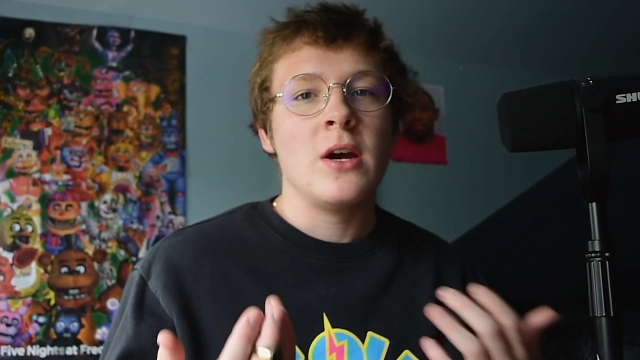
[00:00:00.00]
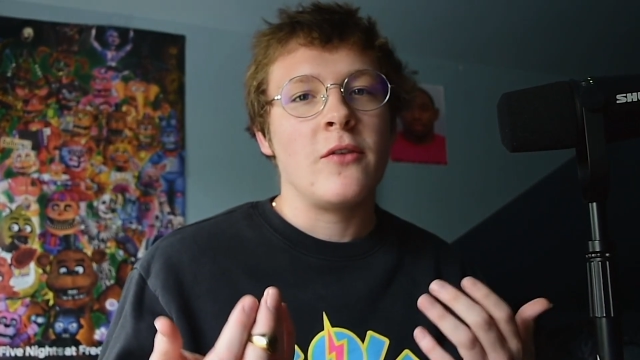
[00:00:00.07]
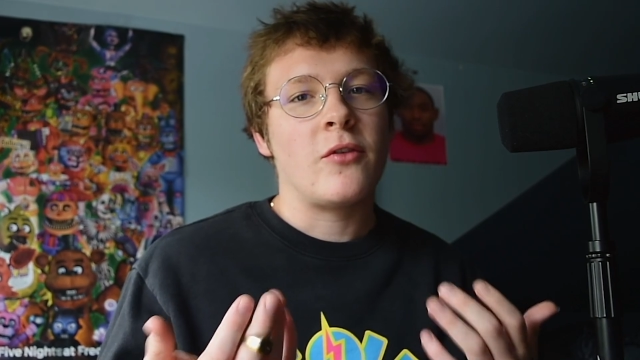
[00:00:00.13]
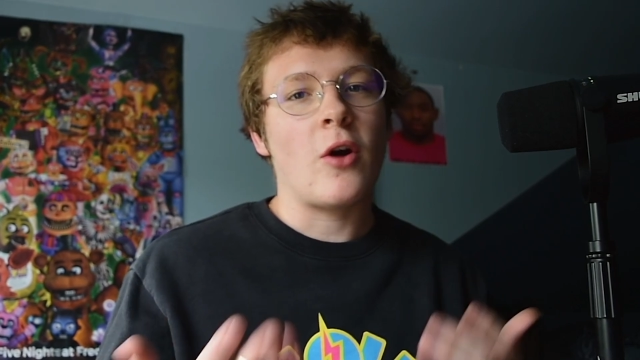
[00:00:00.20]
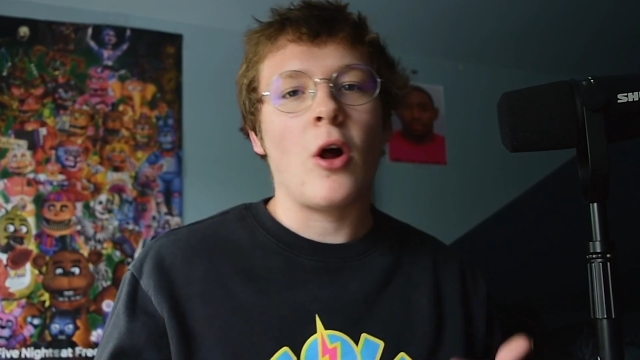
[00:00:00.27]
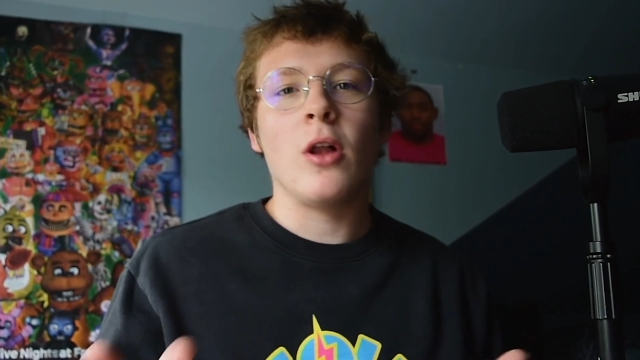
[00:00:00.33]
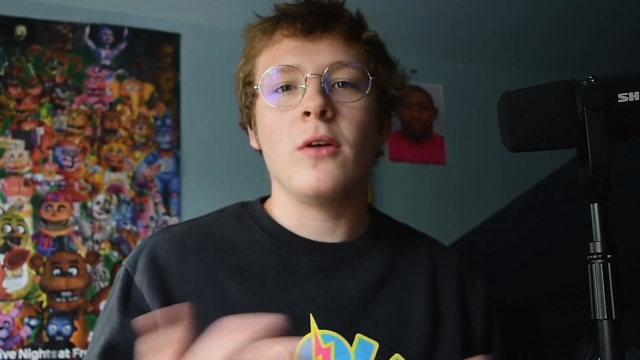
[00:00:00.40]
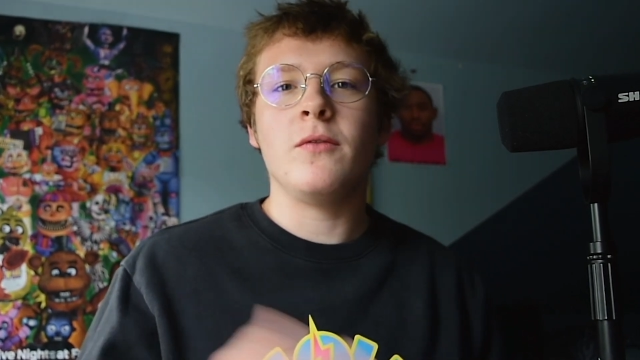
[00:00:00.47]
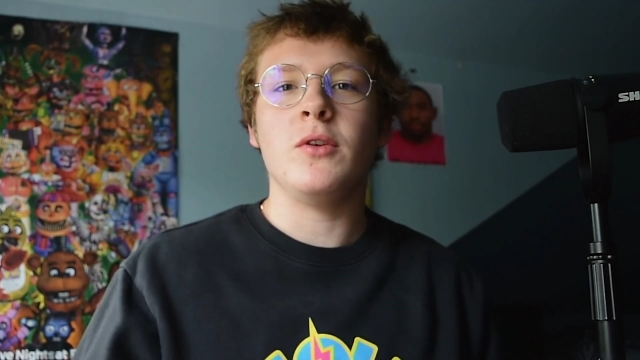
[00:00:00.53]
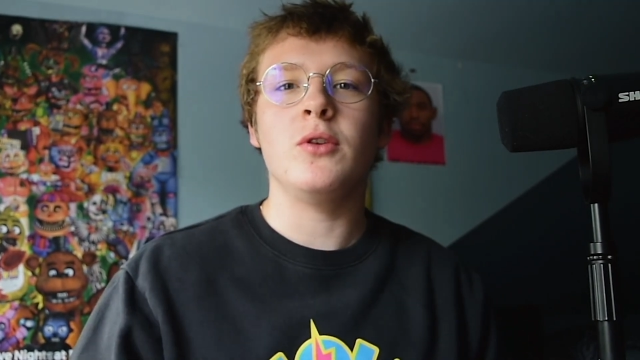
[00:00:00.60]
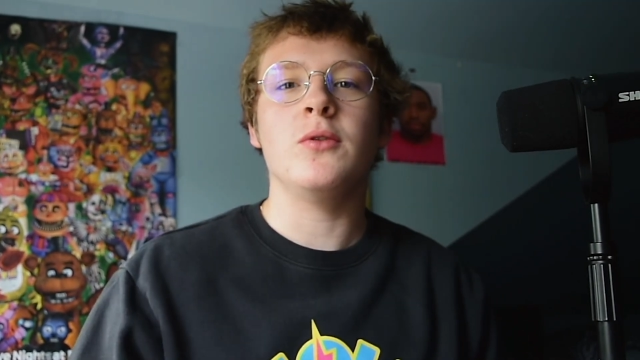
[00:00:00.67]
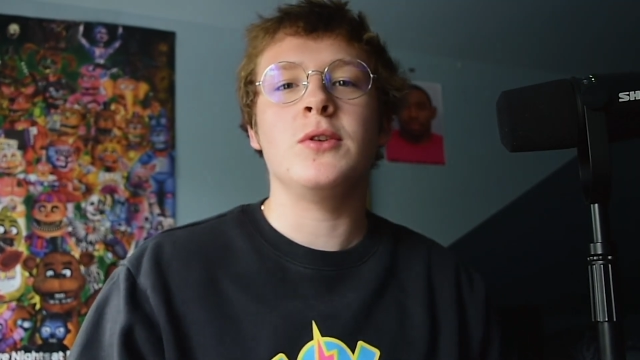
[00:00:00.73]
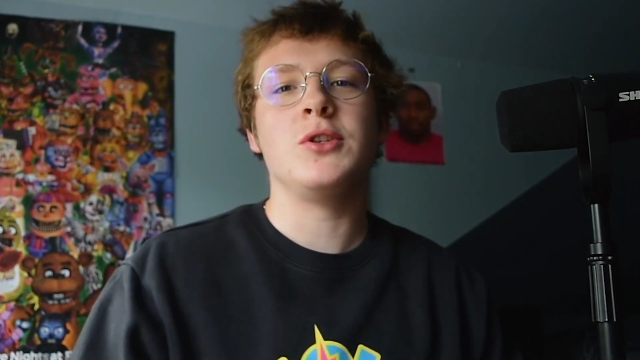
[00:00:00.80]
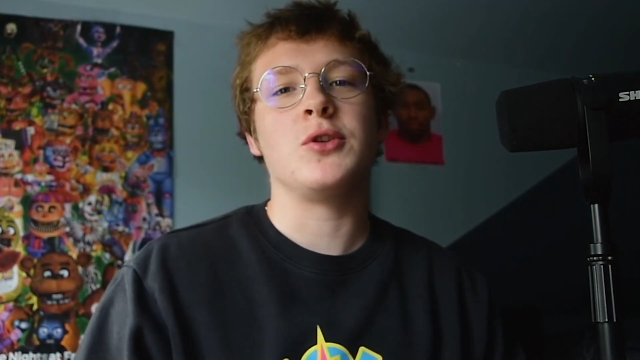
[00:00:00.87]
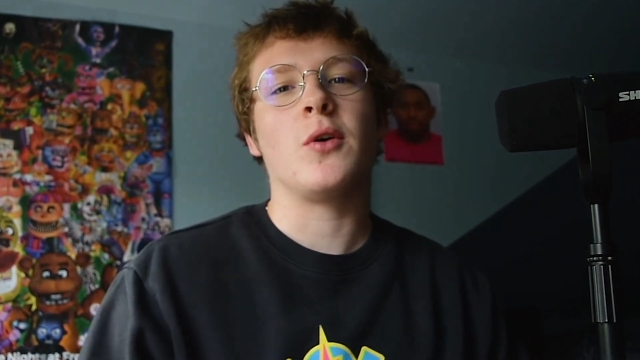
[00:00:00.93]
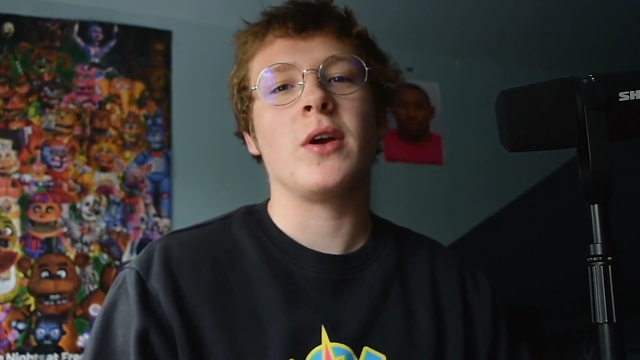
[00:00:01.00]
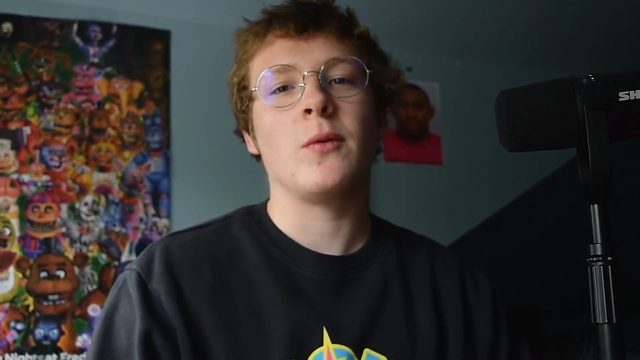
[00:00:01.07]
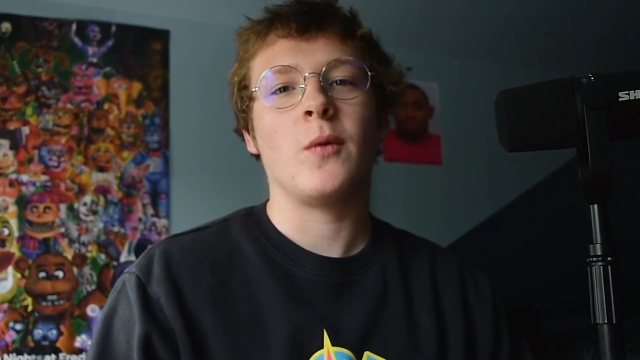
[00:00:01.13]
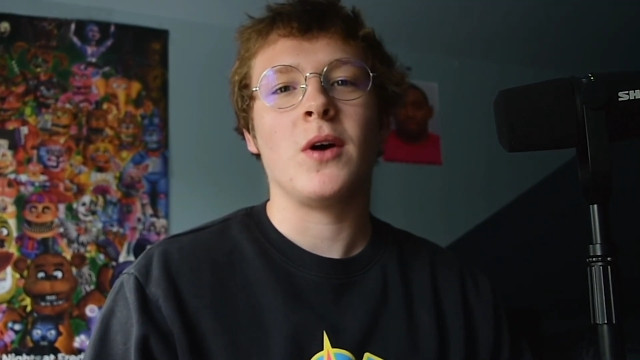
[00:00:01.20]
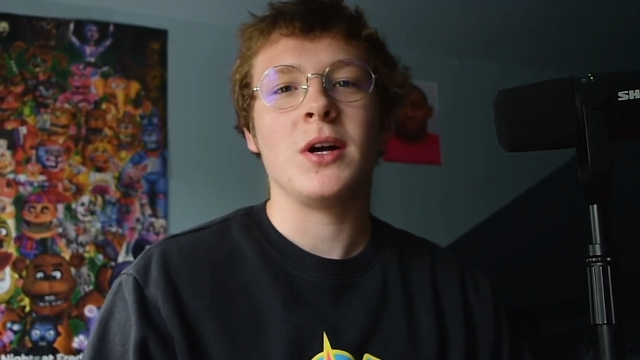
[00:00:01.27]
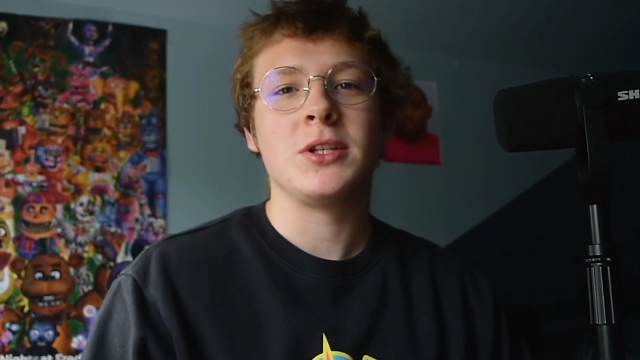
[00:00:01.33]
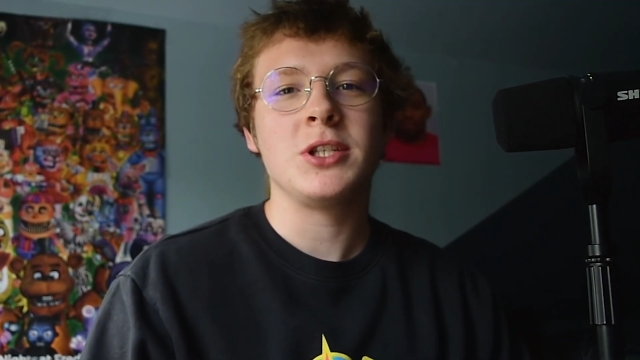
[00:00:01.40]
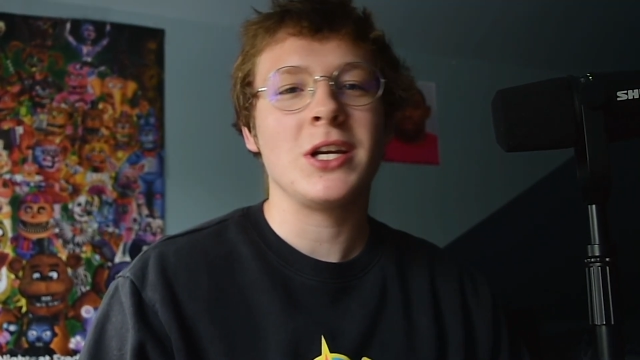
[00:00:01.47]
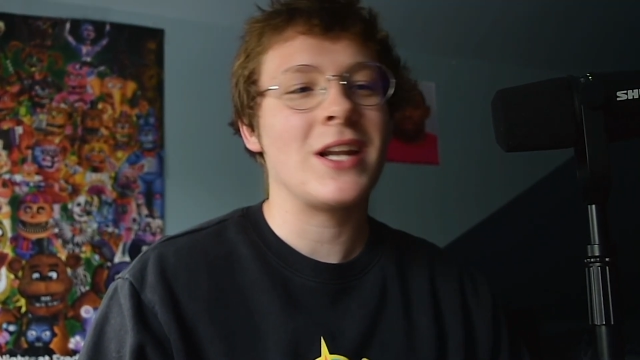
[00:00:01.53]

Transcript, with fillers: for all of you to enjoy and watch.